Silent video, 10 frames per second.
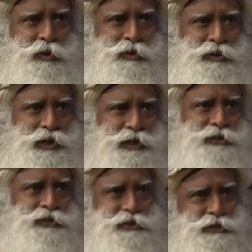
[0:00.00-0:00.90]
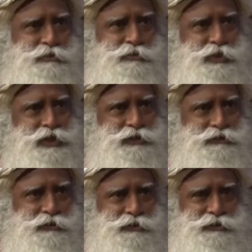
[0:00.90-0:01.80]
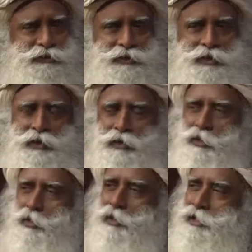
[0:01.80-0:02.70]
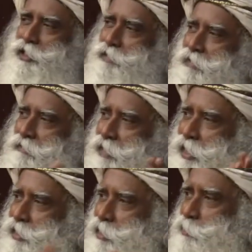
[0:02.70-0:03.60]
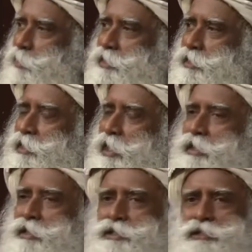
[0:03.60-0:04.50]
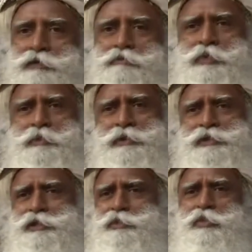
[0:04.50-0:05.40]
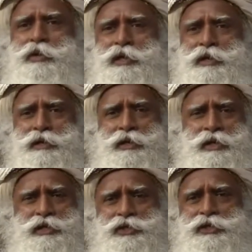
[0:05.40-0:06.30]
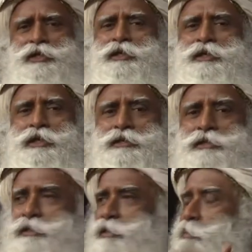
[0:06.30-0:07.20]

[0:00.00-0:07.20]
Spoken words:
whole energy system bursts forth. You will see we have created spaces like this. If people just walk in, sheer intensity,